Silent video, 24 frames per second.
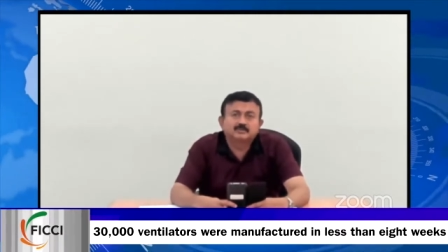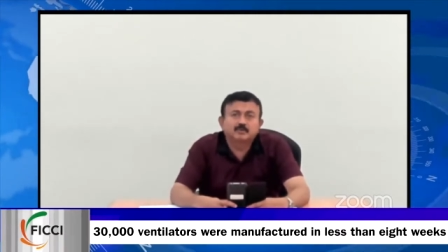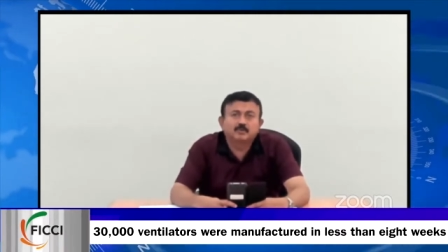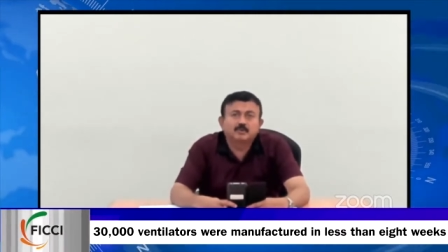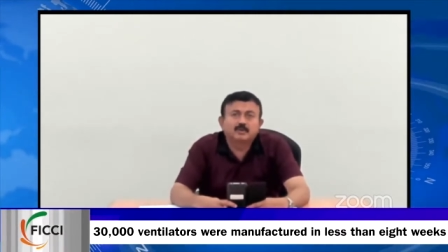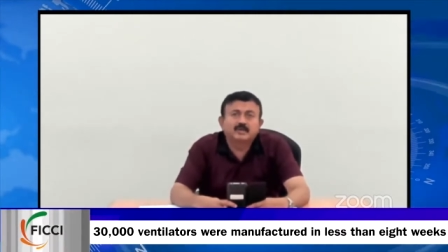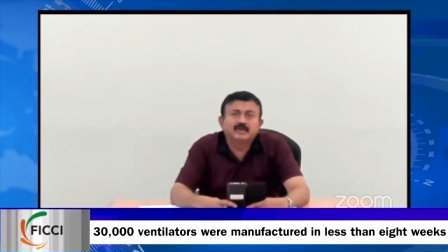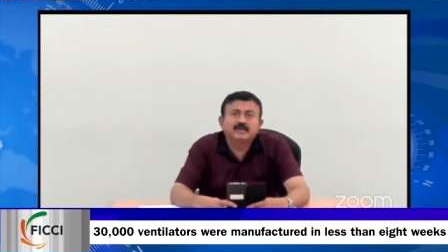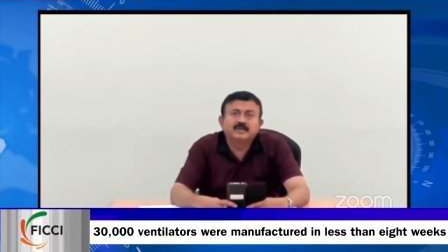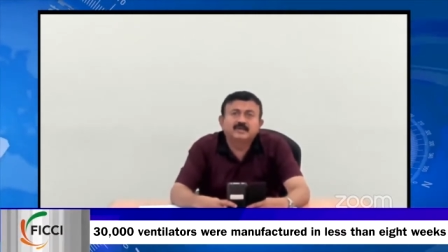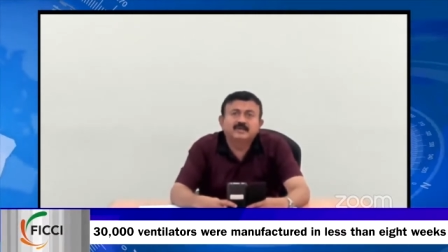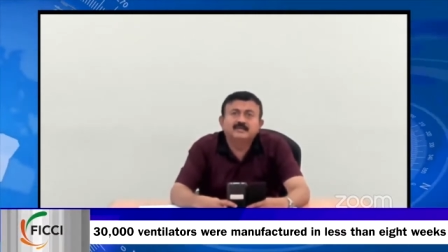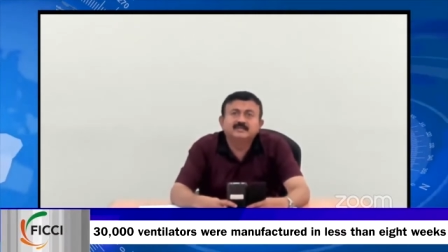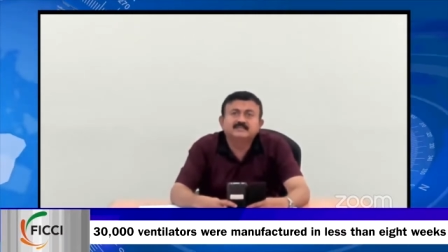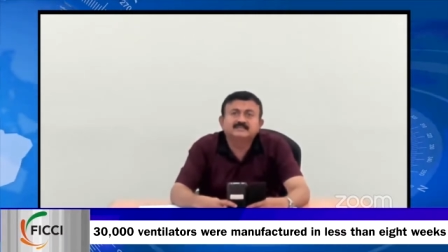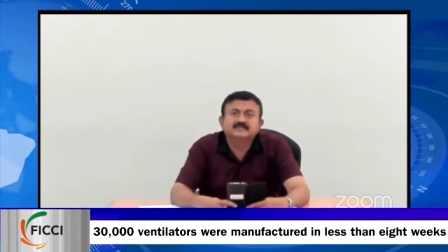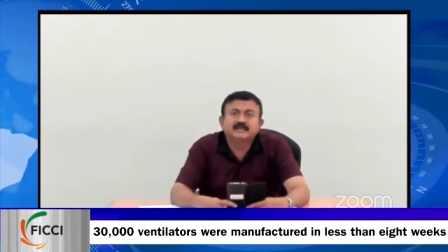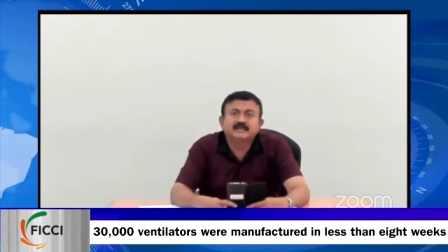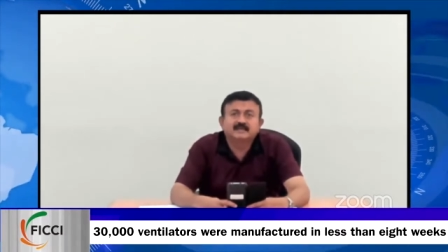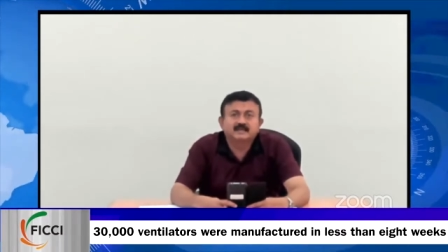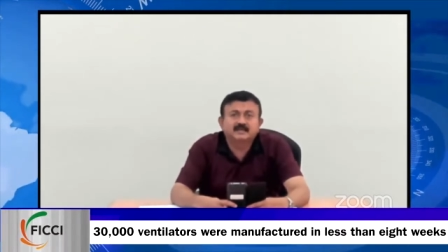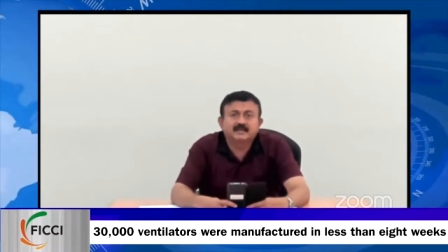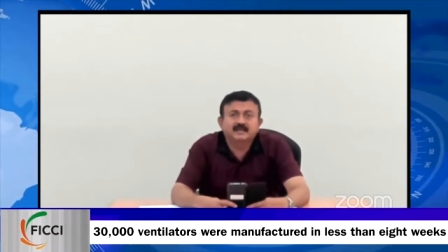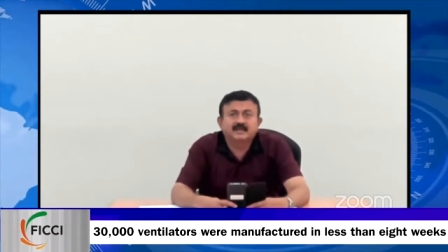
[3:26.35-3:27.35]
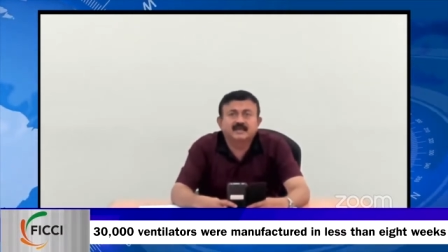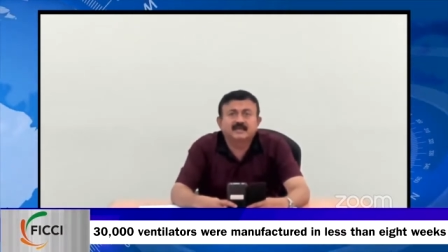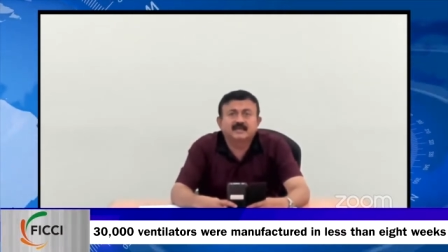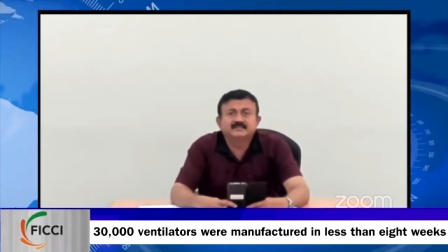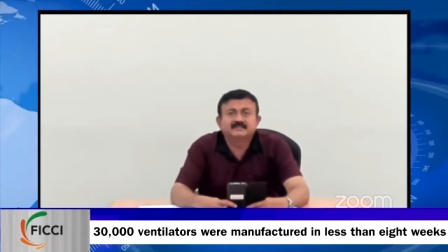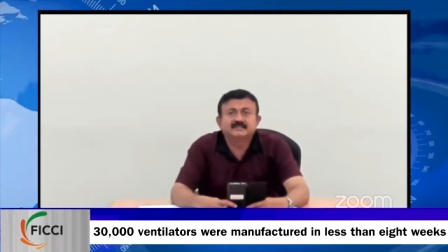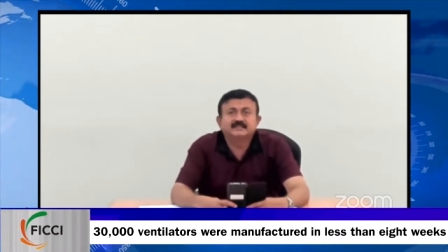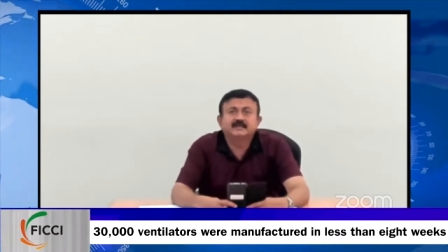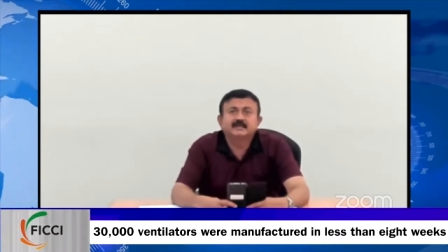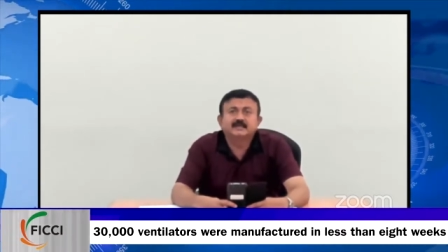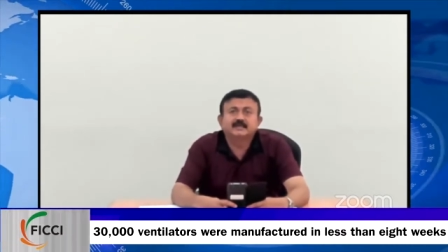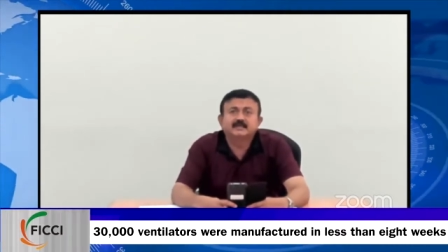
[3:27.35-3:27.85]
slowly
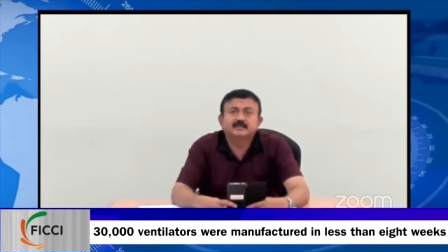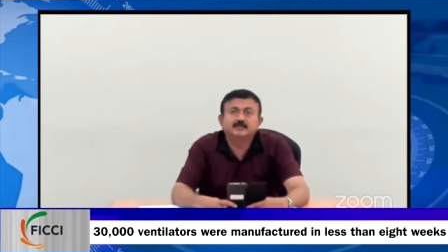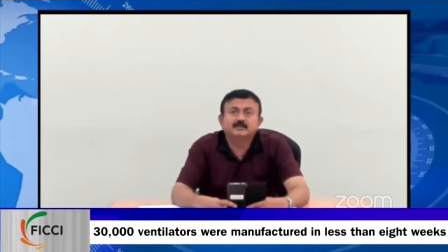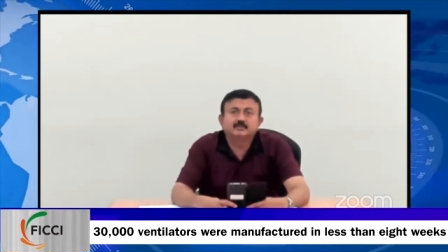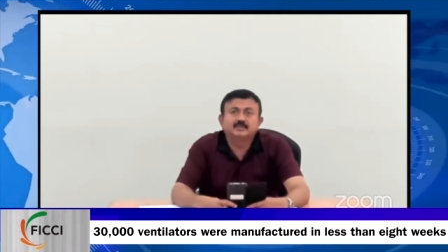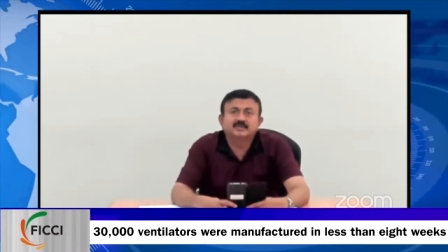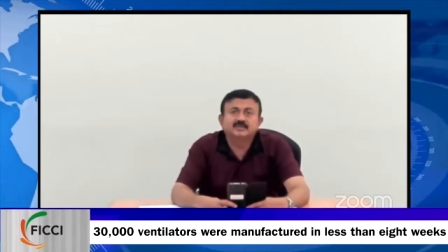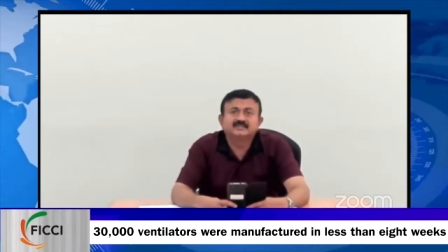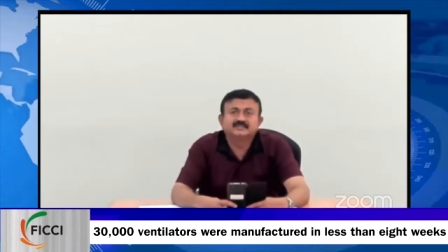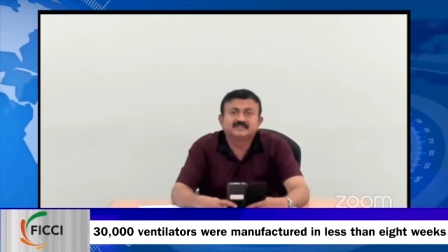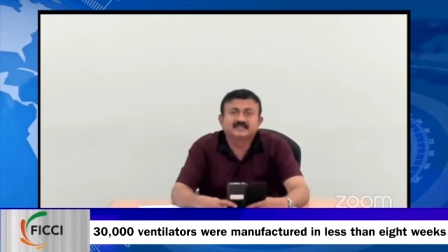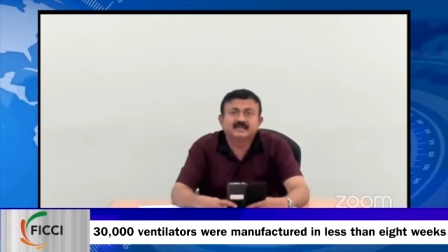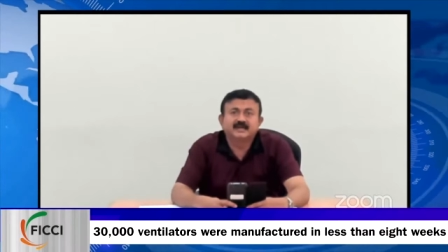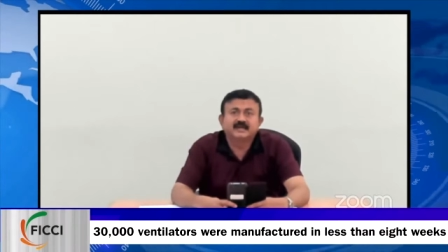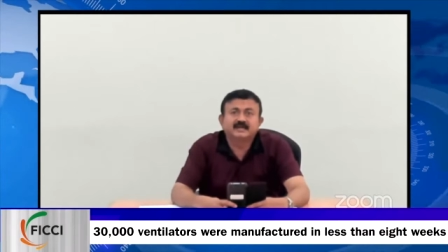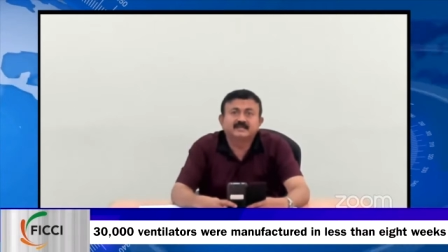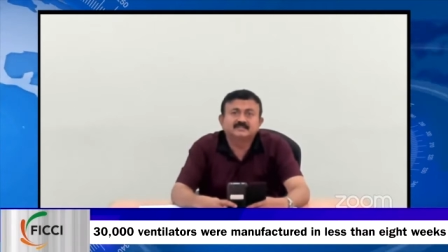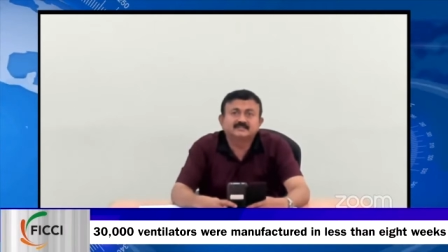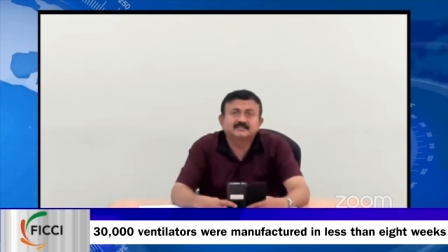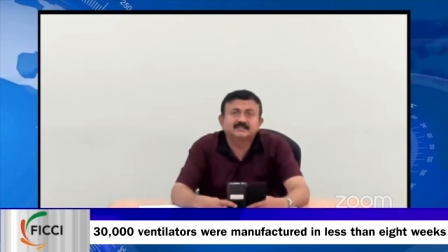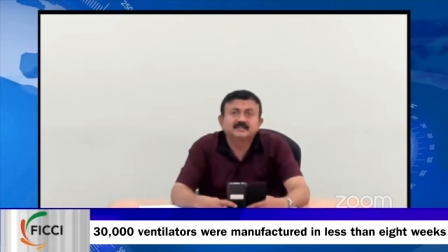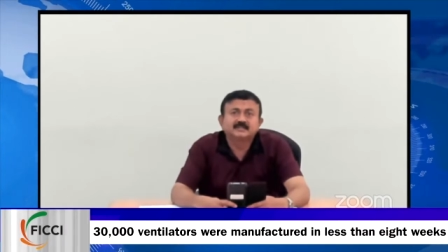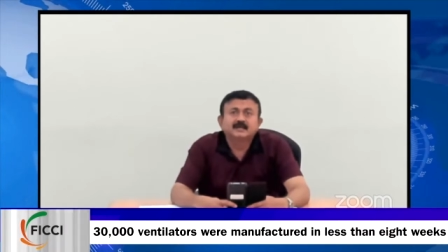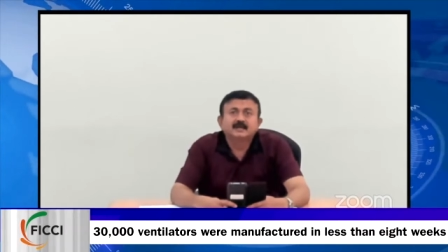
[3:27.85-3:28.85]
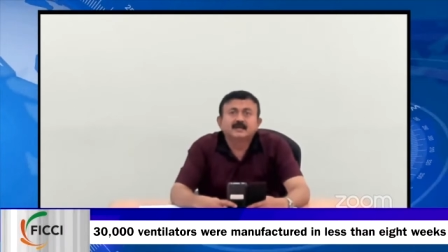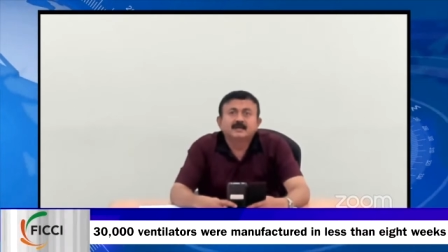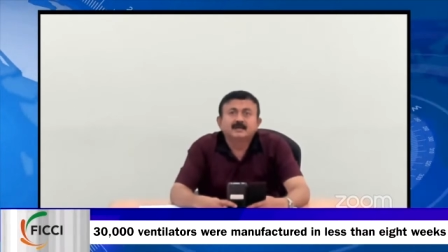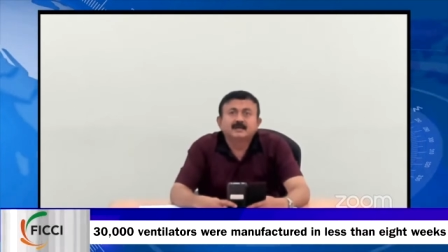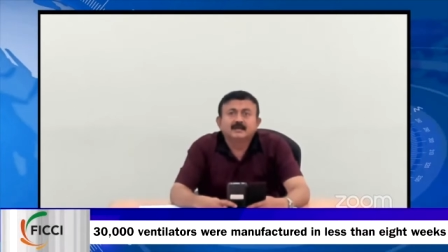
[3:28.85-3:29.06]
decentralizing it to the states